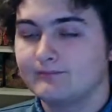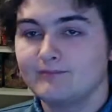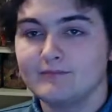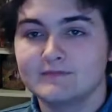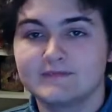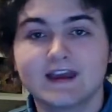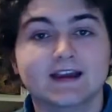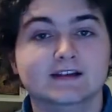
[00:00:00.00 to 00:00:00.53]

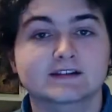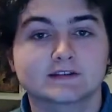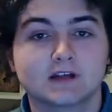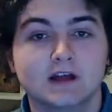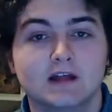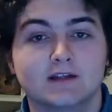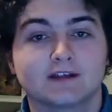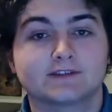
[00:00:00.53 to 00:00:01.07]
Next,
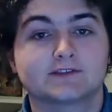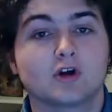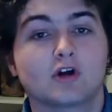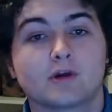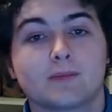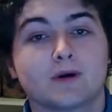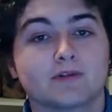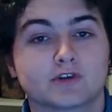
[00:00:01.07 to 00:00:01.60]
let's
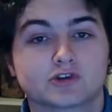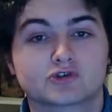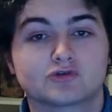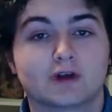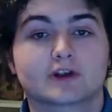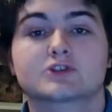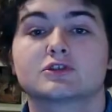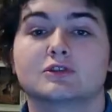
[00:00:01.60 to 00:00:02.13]
talk about the
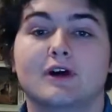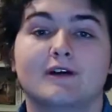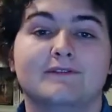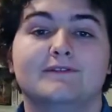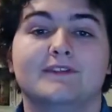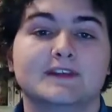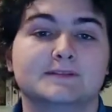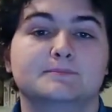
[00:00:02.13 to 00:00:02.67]
structure
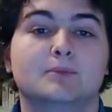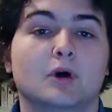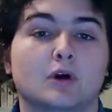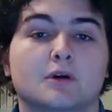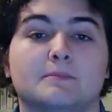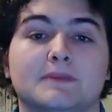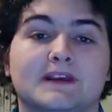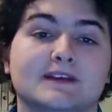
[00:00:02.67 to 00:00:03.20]
of this
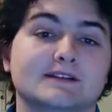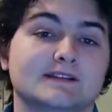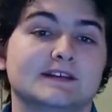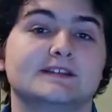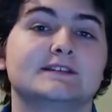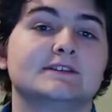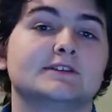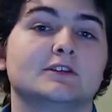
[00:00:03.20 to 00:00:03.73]
book, because
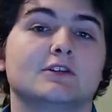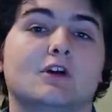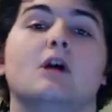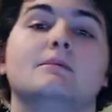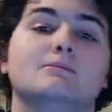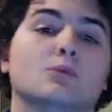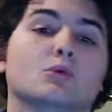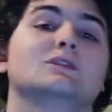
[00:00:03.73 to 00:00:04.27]
this is a
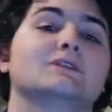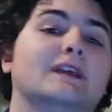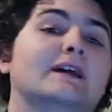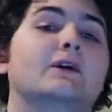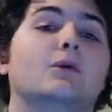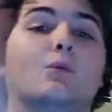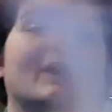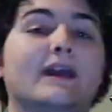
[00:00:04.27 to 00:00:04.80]
lot more
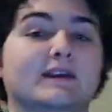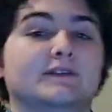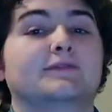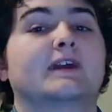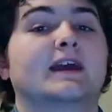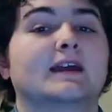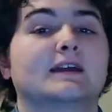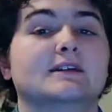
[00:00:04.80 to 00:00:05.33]
like Way of
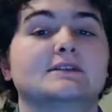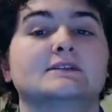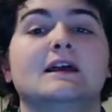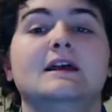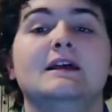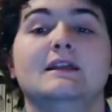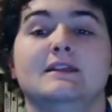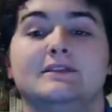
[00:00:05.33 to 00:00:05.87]
Kings
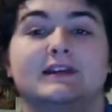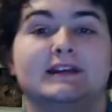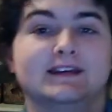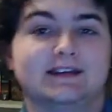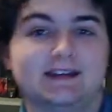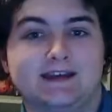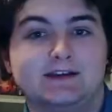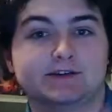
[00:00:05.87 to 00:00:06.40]
than
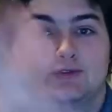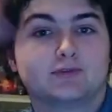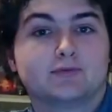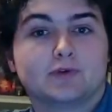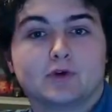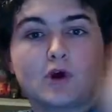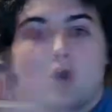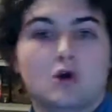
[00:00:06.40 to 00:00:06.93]
it is
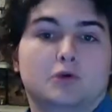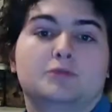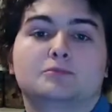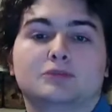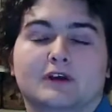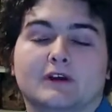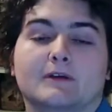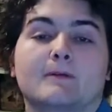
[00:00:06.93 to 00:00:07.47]
for
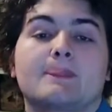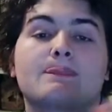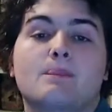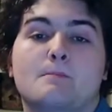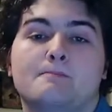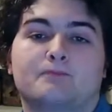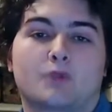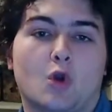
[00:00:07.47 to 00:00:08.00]
Oathbringer.
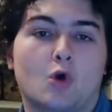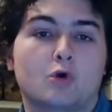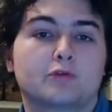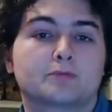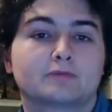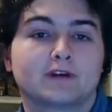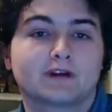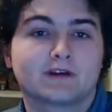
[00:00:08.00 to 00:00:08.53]

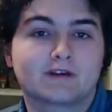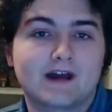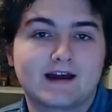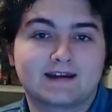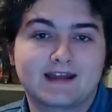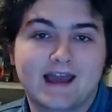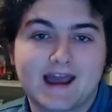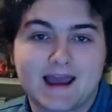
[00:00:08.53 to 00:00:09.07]
Oathbringer
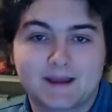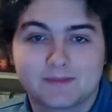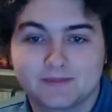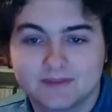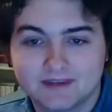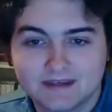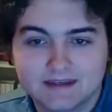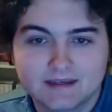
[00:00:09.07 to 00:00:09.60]
kind of had
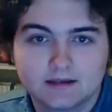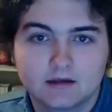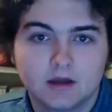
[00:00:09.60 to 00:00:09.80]
we